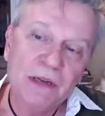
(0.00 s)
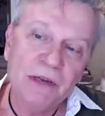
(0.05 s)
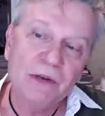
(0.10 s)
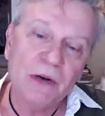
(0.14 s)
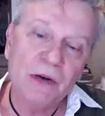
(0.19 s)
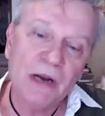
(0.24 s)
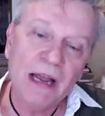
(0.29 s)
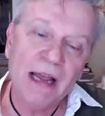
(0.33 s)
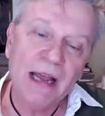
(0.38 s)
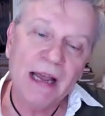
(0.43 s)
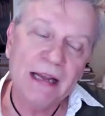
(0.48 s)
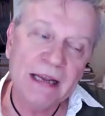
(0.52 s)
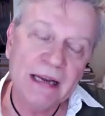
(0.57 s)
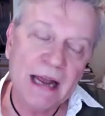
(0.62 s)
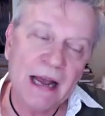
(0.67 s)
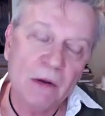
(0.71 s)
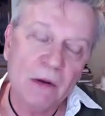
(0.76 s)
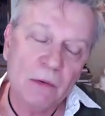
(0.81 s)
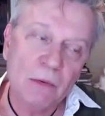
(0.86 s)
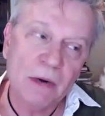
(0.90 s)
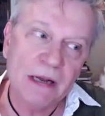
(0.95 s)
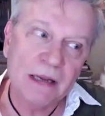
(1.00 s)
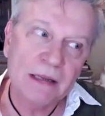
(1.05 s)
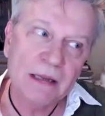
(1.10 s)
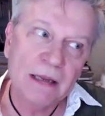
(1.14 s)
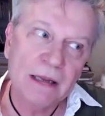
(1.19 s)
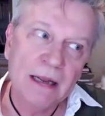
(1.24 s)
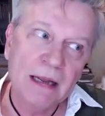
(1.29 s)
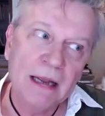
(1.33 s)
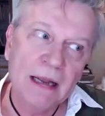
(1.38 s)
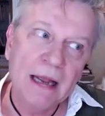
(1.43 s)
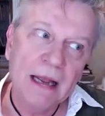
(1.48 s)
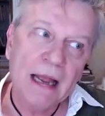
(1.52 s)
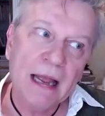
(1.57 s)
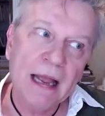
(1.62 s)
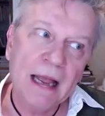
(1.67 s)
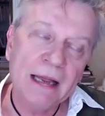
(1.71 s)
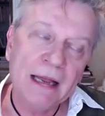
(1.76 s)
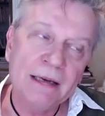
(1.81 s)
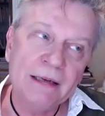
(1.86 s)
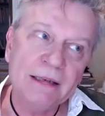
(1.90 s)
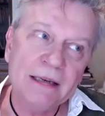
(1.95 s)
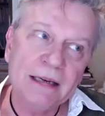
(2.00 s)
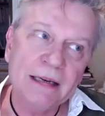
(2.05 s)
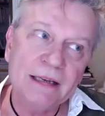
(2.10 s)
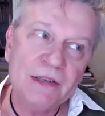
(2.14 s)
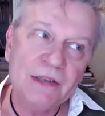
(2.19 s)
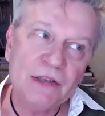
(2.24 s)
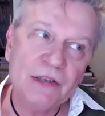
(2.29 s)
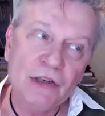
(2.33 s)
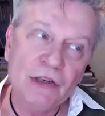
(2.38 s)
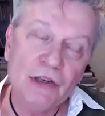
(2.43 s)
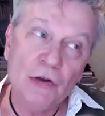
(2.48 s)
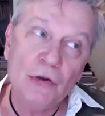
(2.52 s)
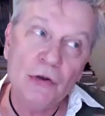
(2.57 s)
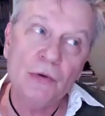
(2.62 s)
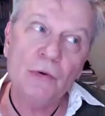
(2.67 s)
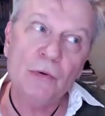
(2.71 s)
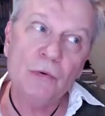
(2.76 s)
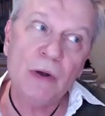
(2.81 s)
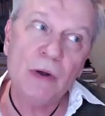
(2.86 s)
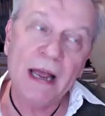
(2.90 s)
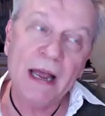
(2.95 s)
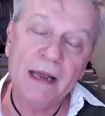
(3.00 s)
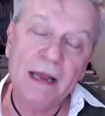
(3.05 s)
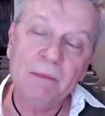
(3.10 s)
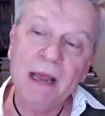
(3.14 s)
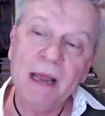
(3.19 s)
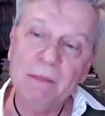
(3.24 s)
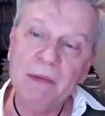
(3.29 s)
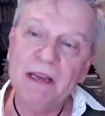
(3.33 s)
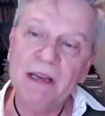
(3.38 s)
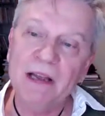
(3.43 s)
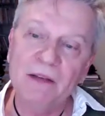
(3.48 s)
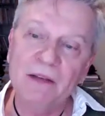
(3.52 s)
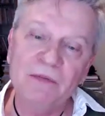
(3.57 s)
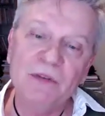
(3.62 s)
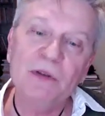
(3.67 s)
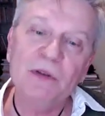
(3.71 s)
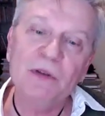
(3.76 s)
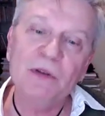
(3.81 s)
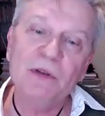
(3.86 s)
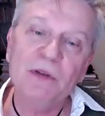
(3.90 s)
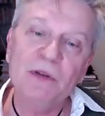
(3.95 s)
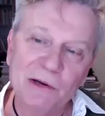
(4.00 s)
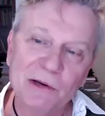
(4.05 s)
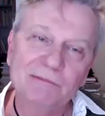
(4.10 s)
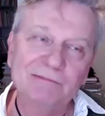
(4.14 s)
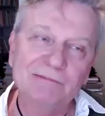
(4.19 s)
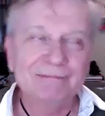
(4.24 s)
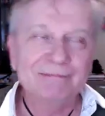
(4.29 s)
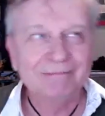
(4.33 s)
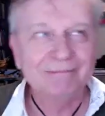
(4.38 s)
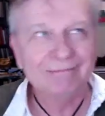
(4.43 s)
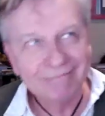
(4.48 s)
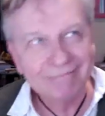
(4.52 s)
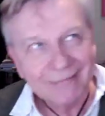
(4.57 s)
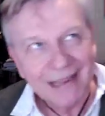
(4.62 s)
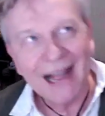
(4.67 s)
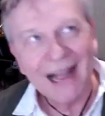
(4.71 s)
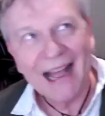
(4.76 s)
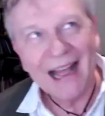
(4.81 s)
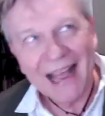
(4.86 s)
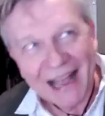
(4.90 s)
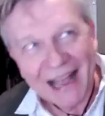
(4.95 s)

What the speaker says: that you're hanging out with. And it's you and maybe a few other, I